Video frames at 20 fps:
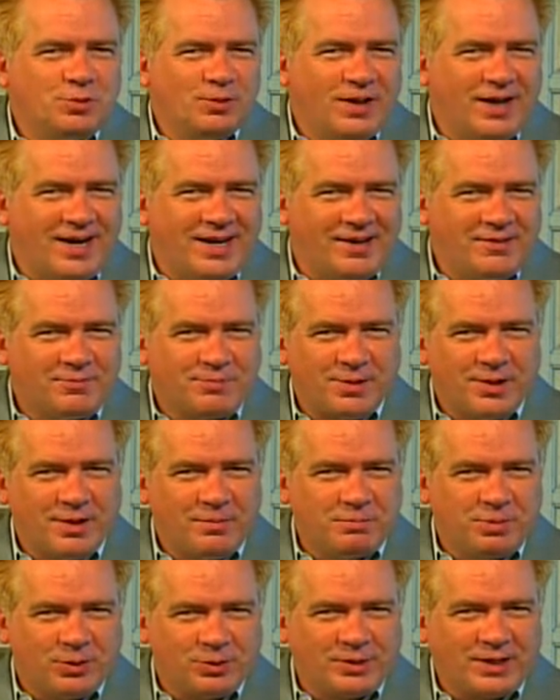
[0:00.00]
Live Prayer.
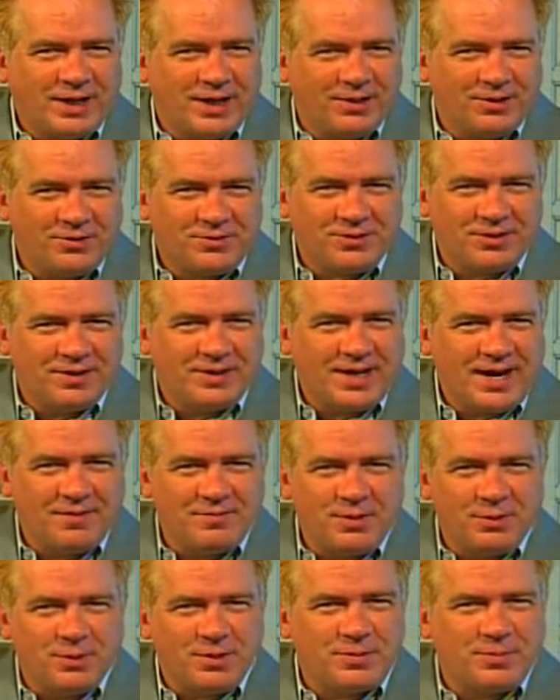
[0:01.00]
I'm Bill Keller. It's good to have
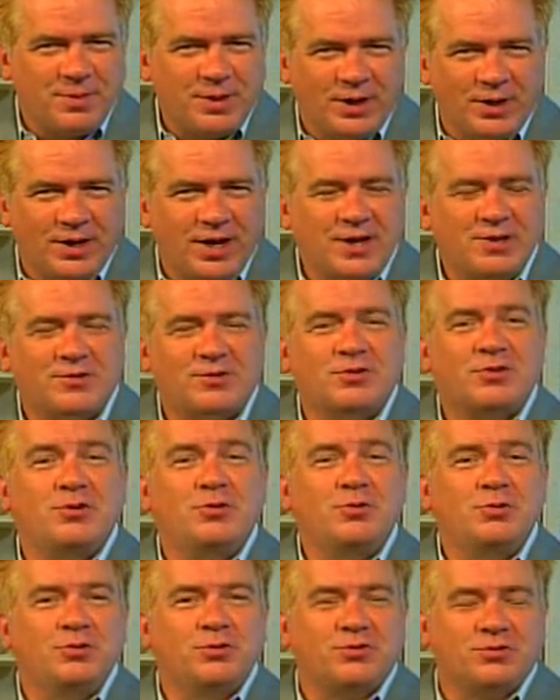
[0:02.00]
you with me on a
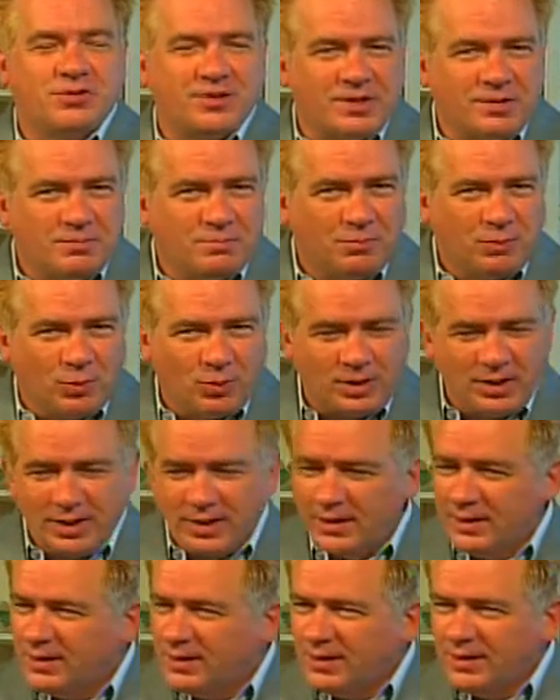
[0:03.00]
Tuesday
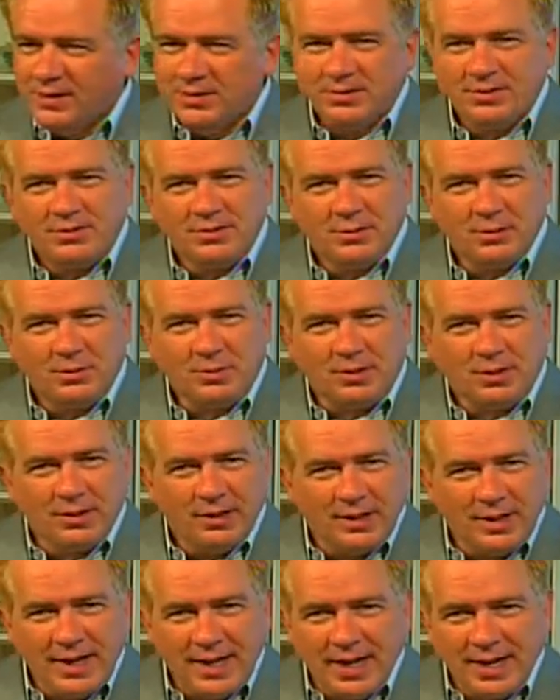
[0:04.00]
morning. So
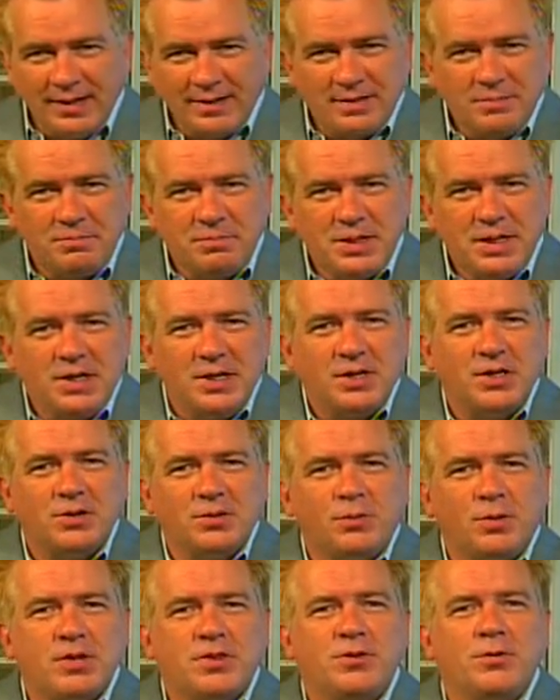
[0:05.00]
glad to be here
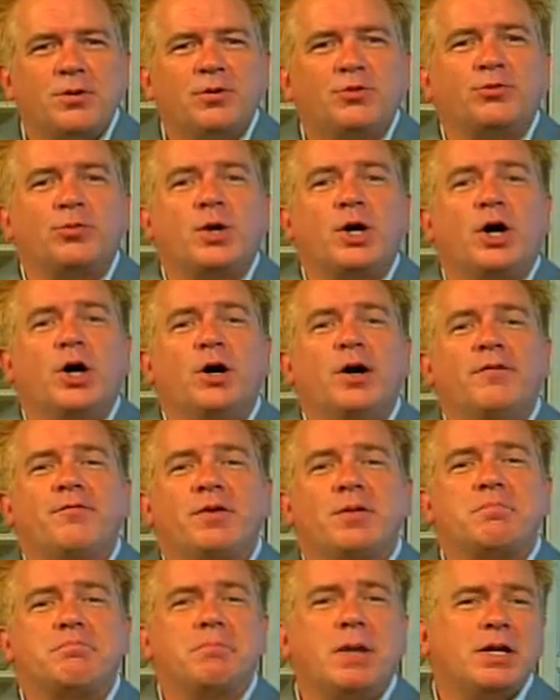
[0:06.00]
with you as we are
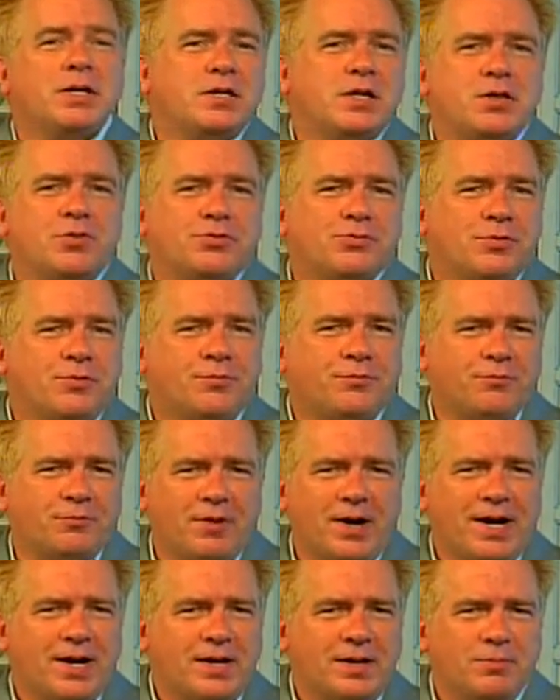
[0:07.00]
every Monday through
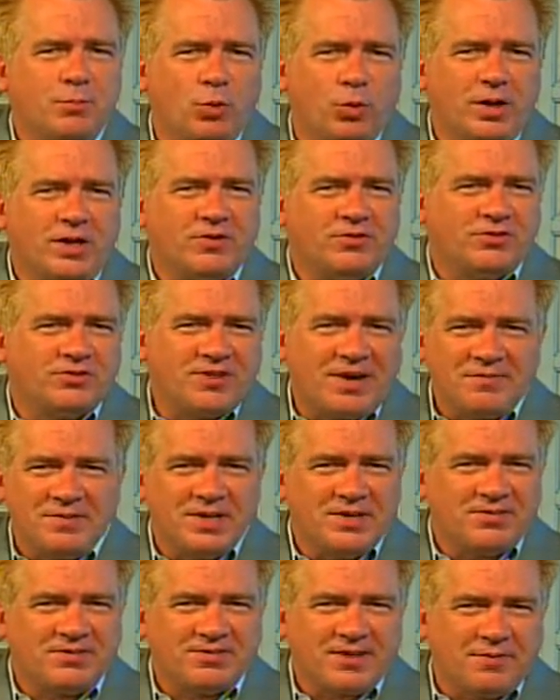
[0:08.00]
Friday morning, 7
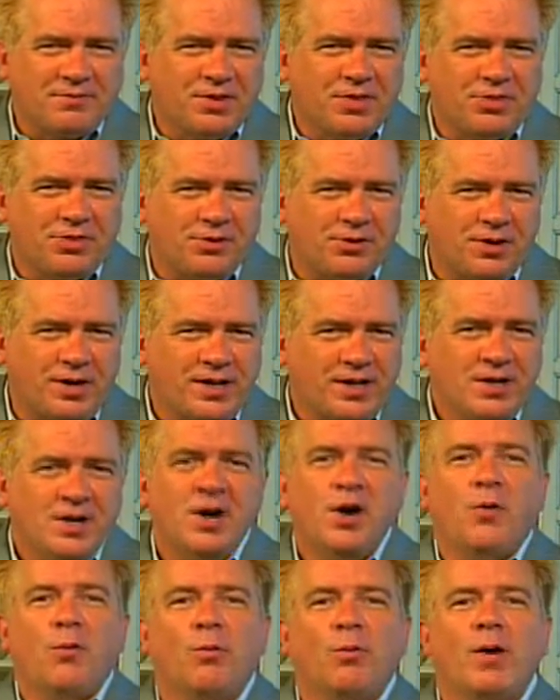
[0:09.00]
to 7:30,
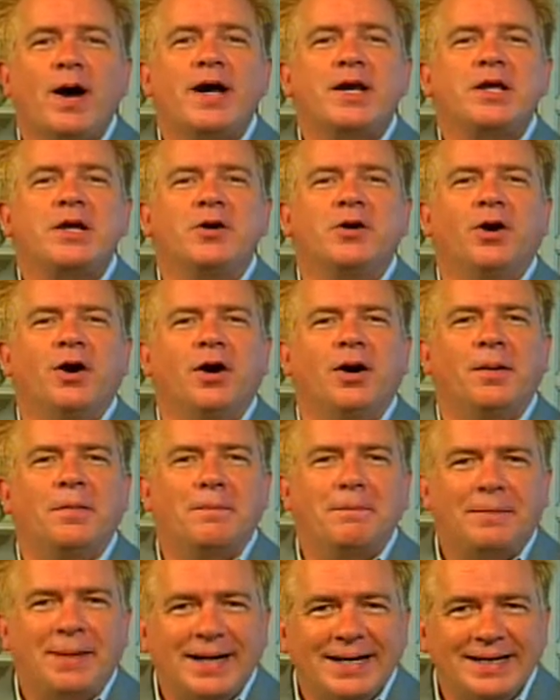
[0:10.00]
right here
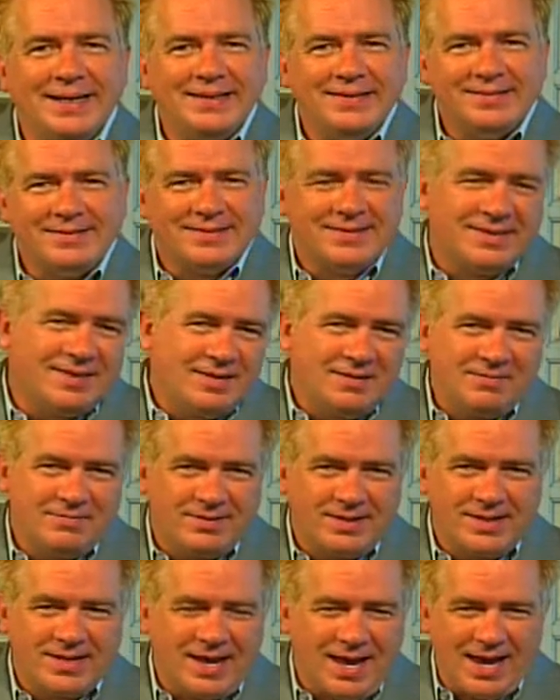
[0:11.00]
on My
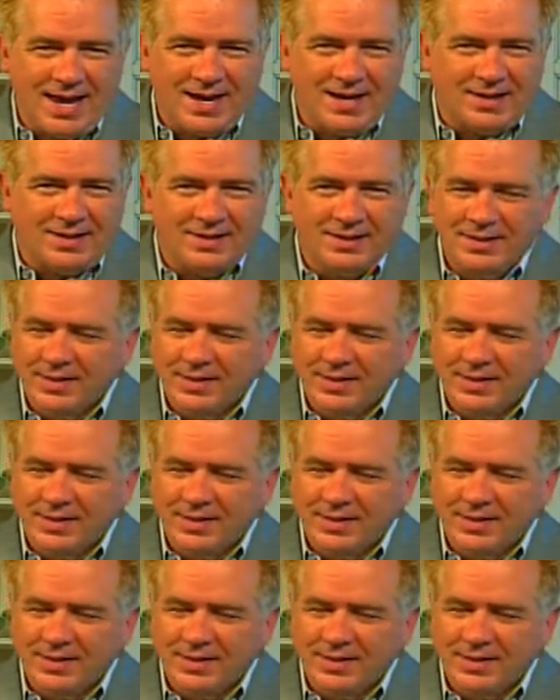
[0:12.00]
TV 8.